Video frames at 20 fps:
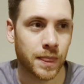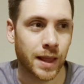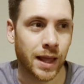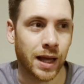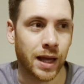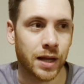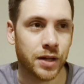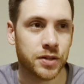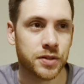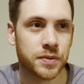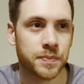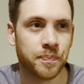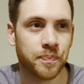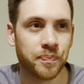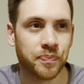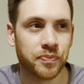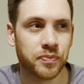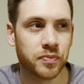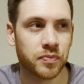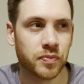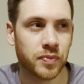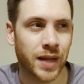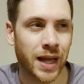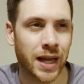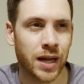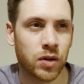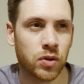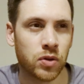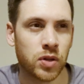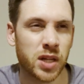And
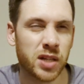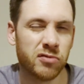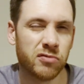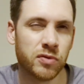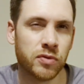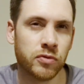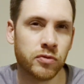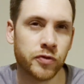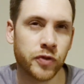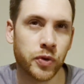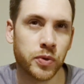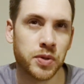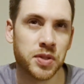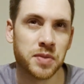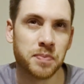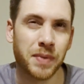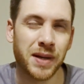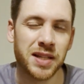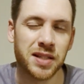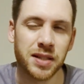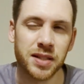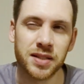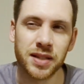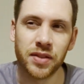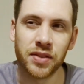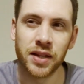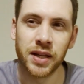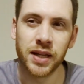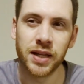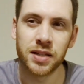how the reviewers basically
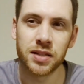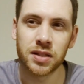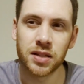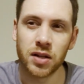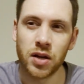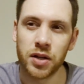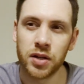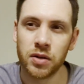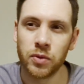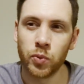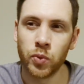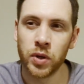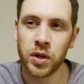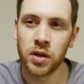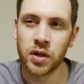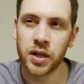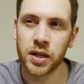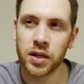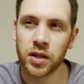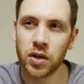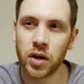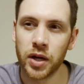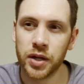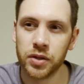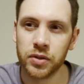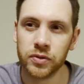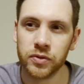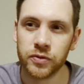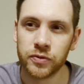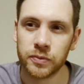said that it's kind of, we're looking at kind
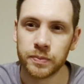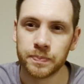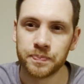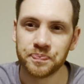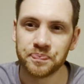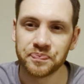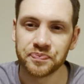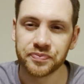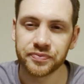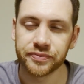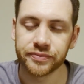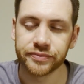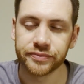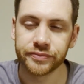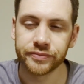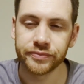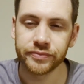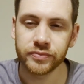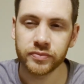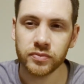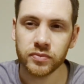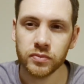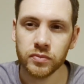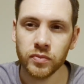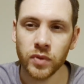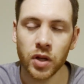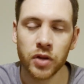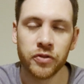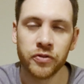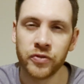of
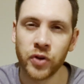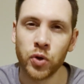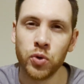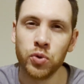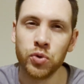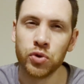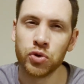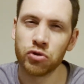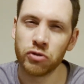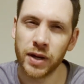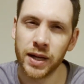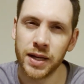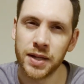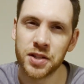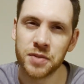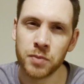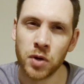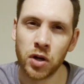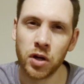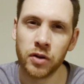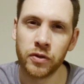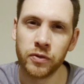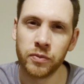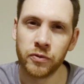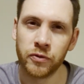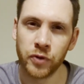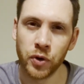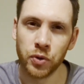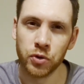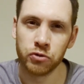phone grade,
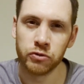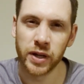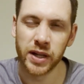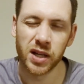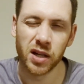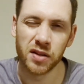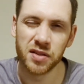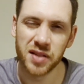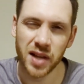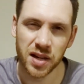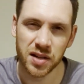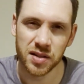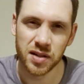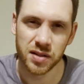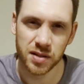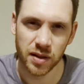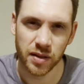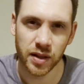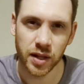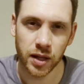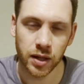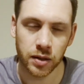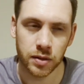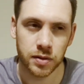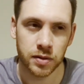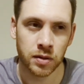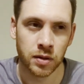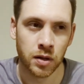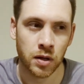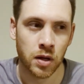smartphone grade kind of sensors and
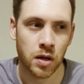things,